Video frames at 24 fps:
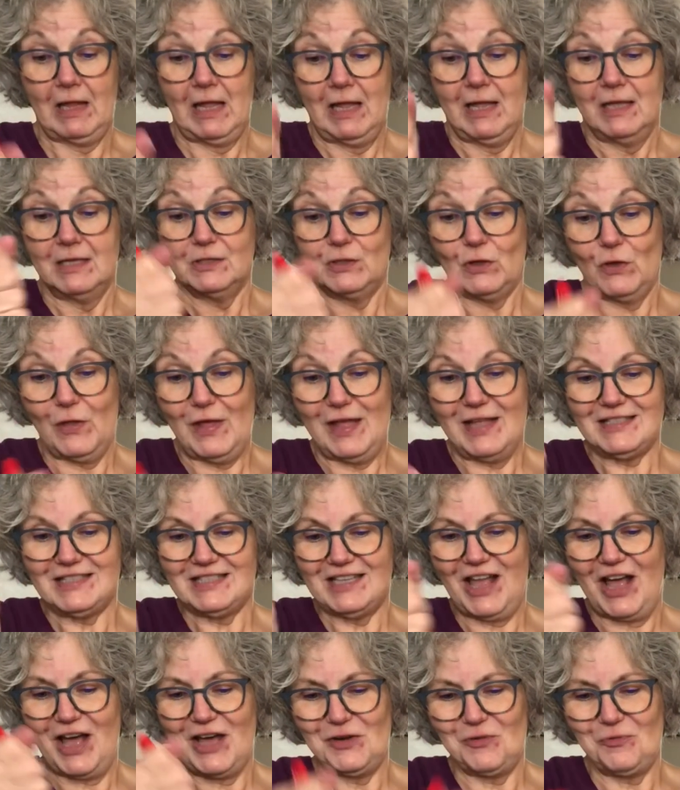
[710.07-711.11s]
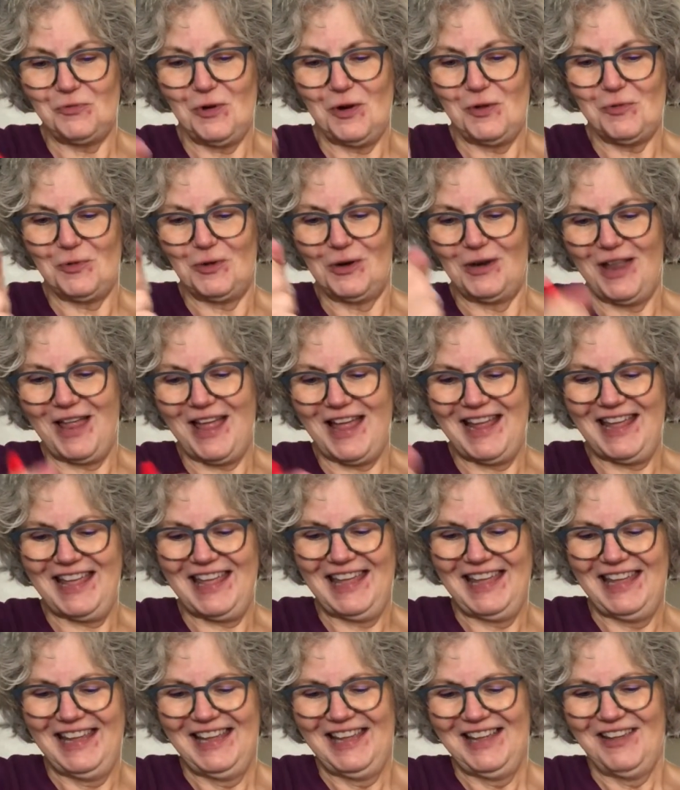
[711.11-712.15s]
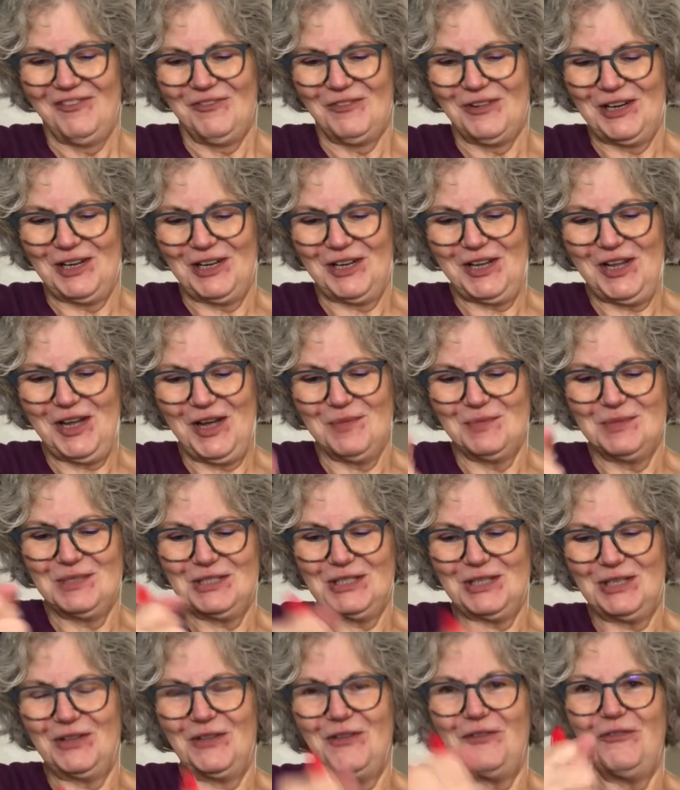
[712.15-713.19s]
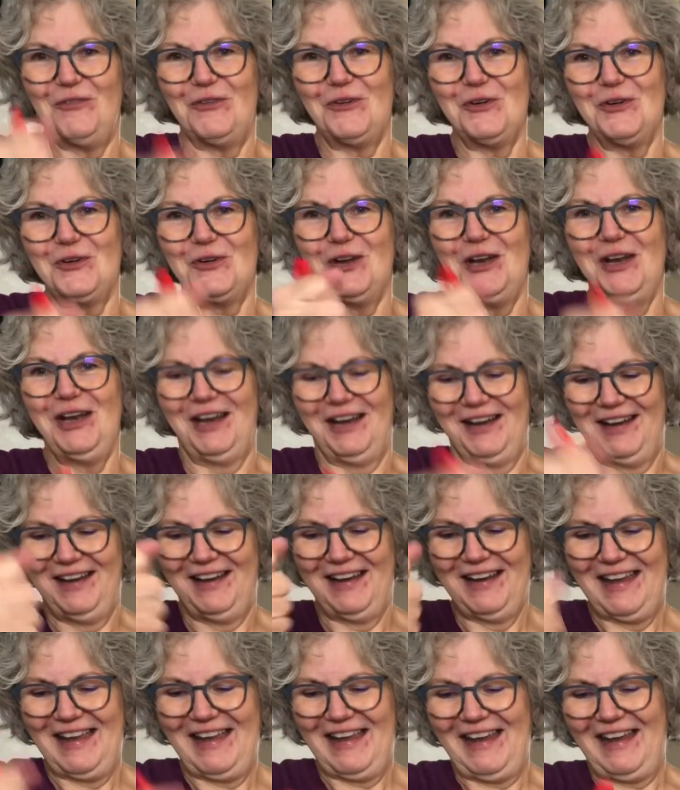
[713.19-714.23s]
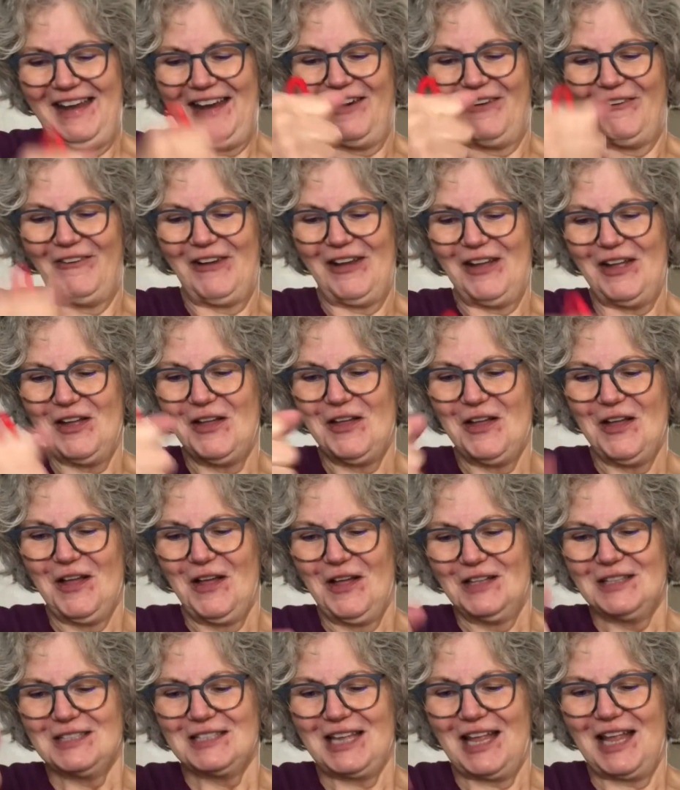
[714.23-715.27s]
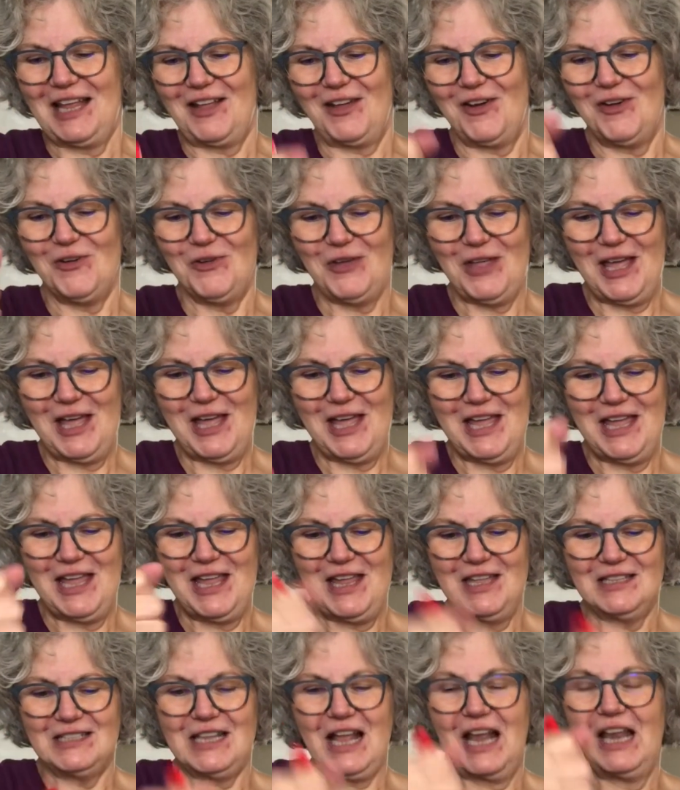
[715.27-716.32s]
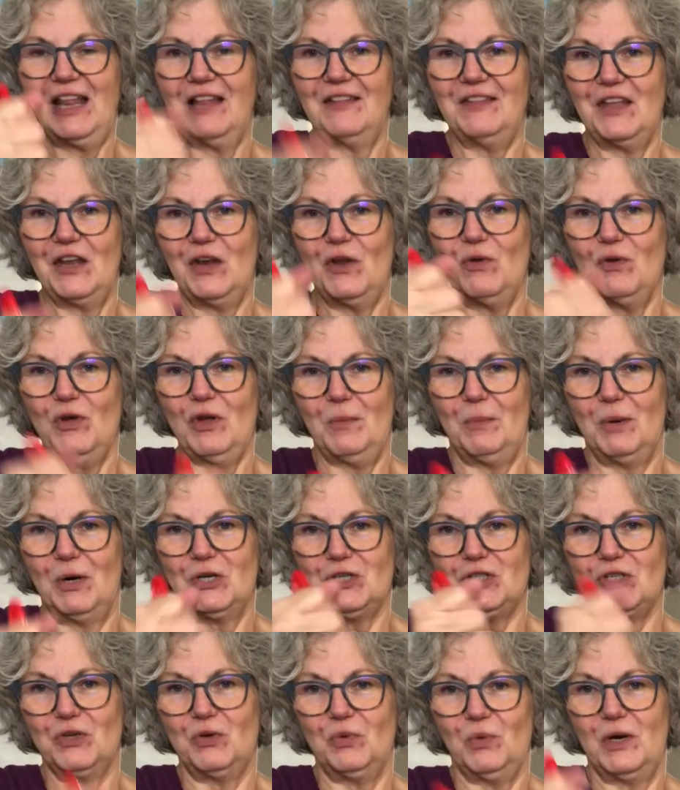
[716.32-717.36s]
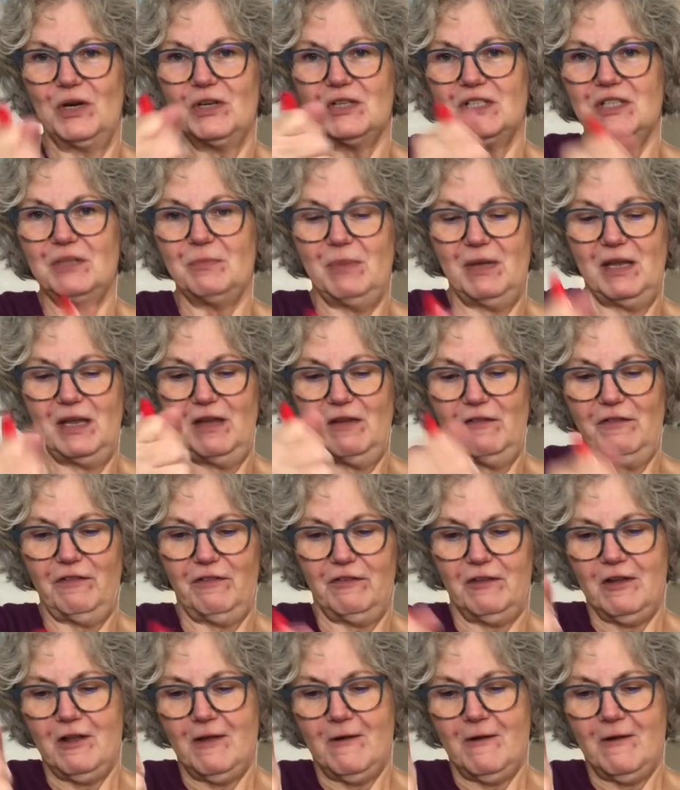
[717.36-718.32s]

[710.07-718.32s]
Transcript: So that's kind of what we're like when it comes to the food area. It's like, okay, it's kind of like that old commercial, "Where's the beef?"